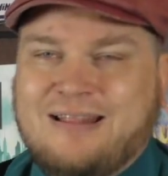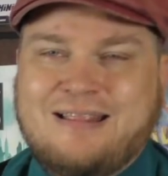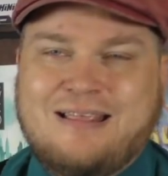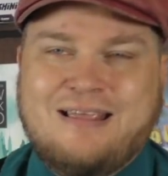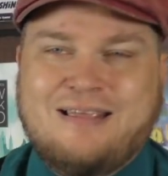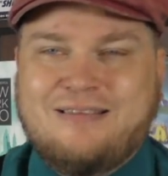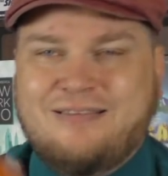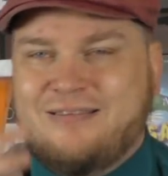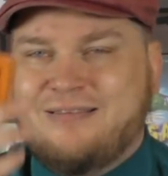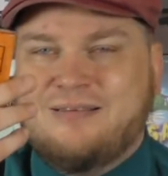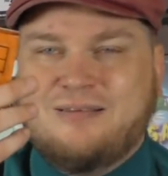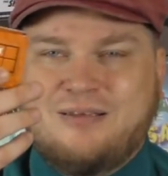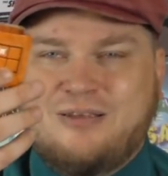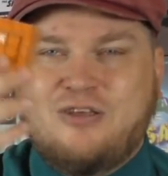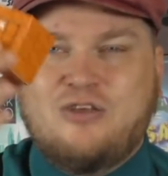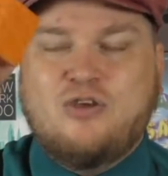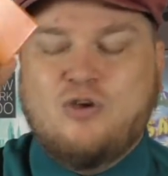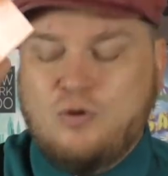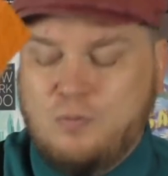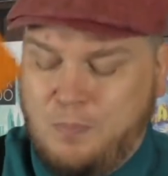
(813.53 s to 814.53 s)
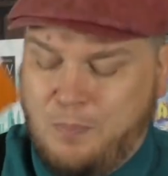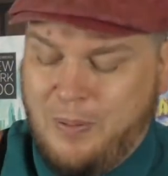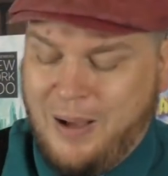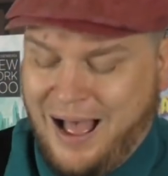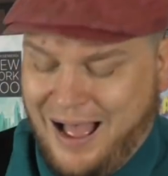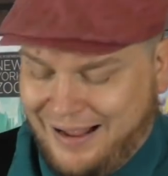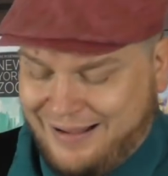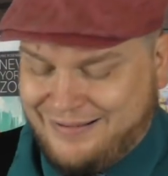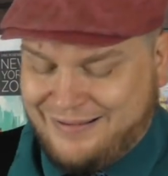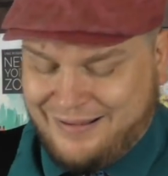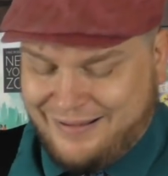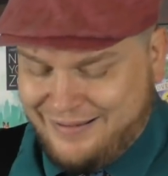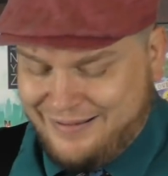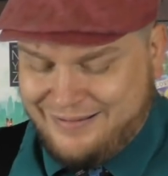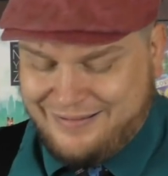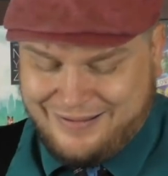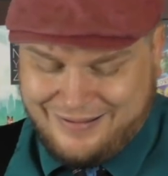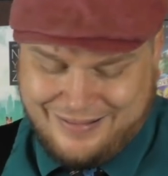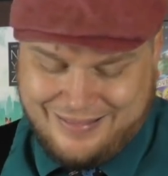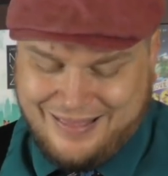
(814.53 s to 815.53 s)
these cube
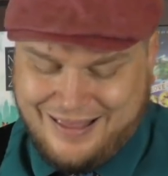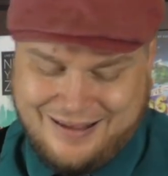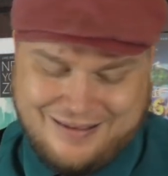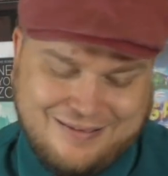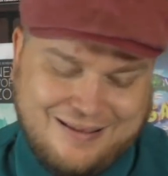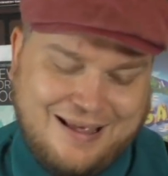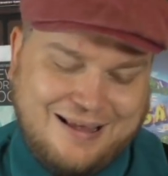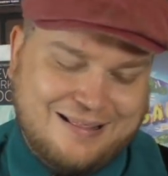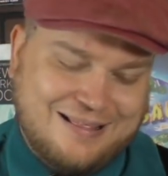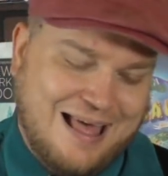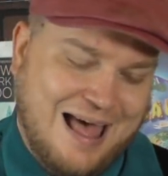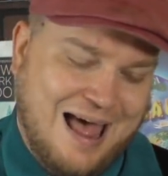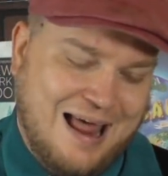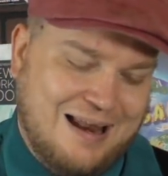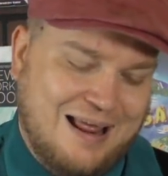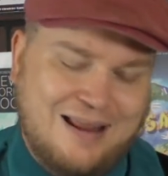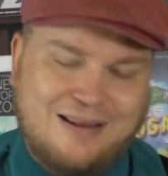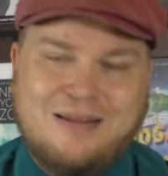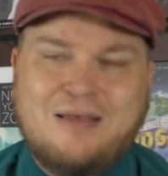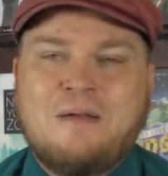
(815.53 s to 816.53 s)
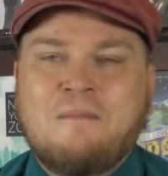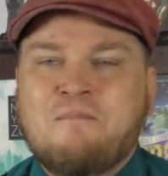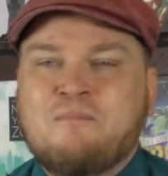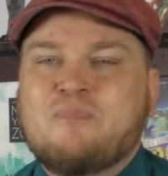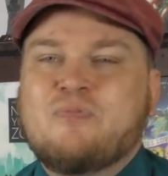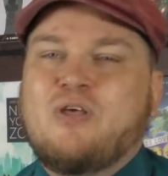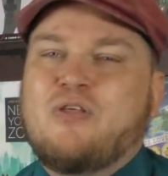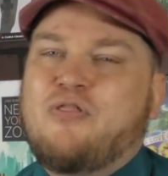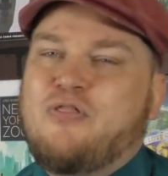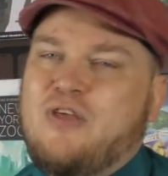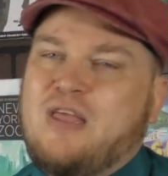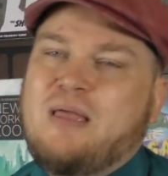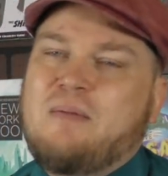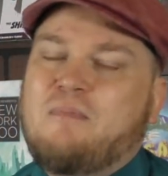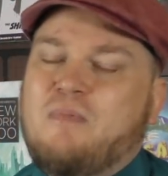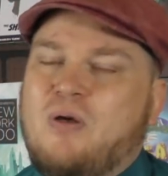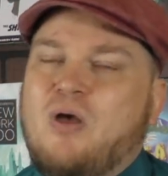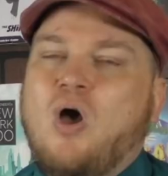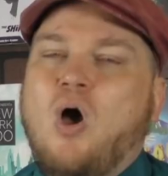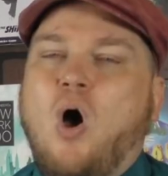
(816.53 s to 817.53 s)
boxes and things like that, and the
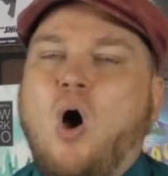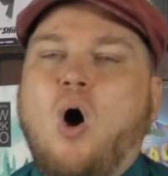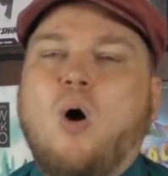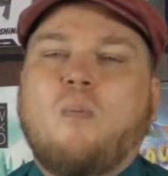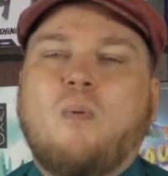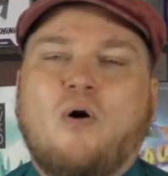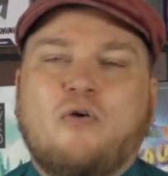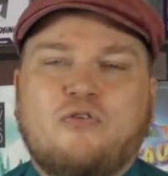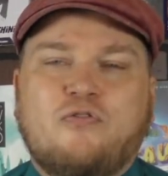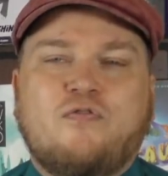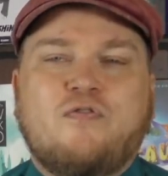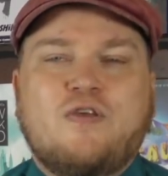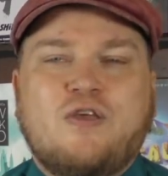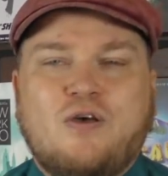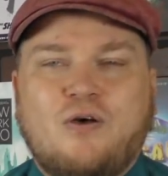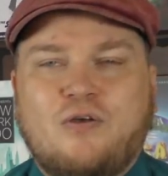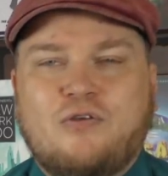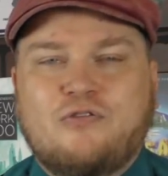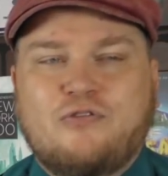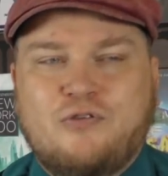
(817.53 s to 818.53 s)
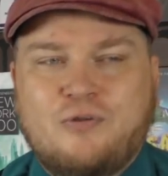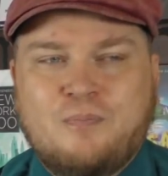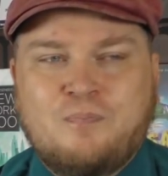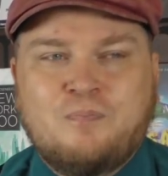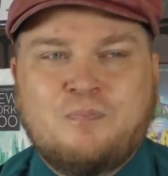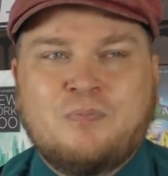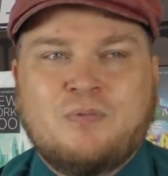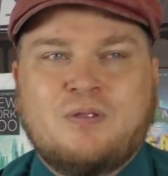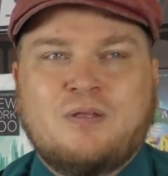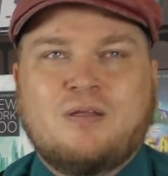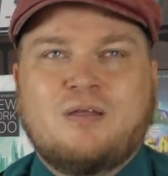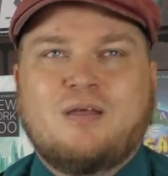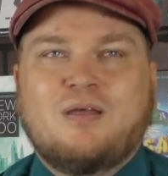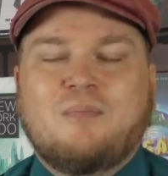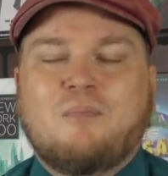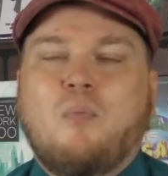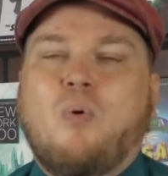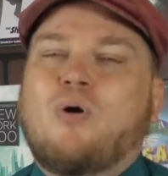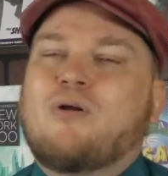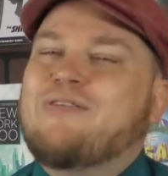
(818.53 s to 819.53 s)
theme almost feels
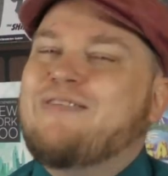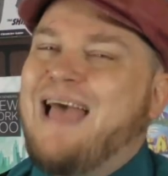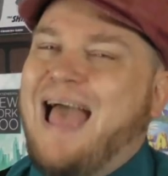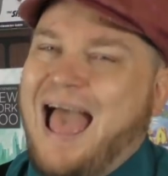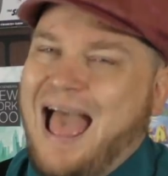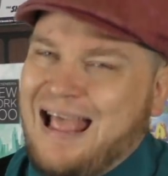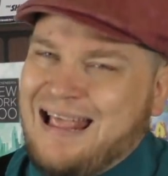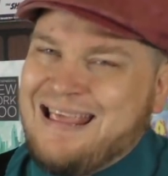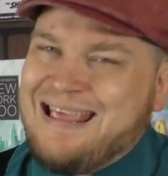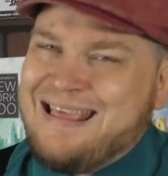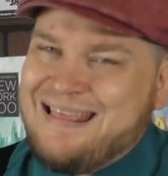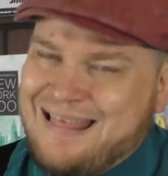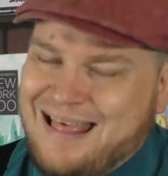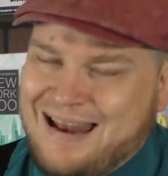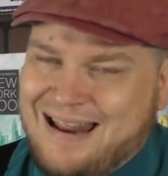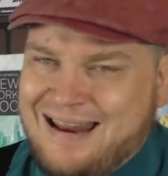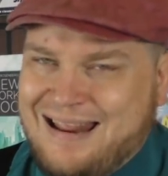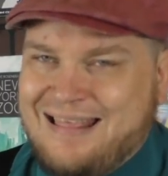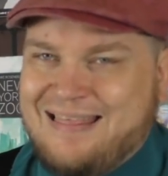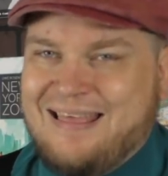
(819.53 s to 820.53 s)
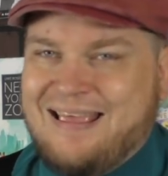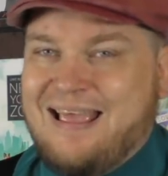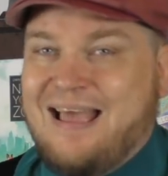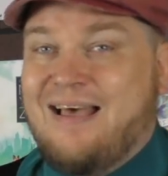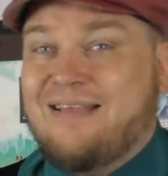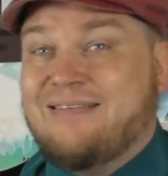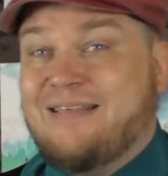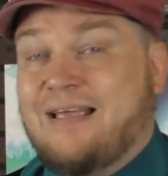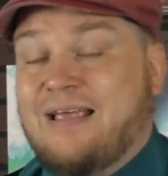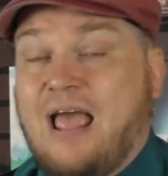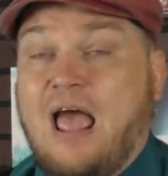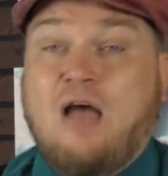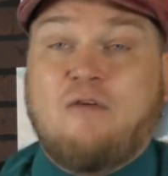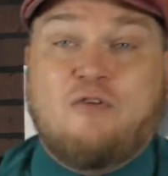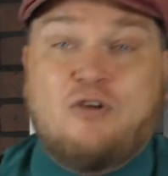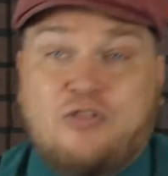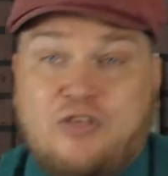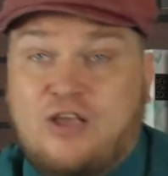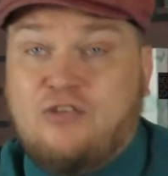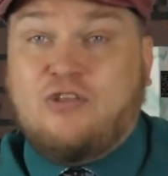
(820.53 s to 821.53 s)
more tacky than anything else, like
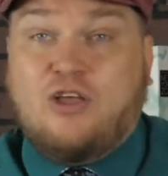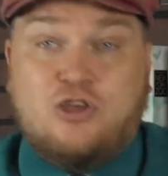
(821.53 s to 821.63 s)
everything's a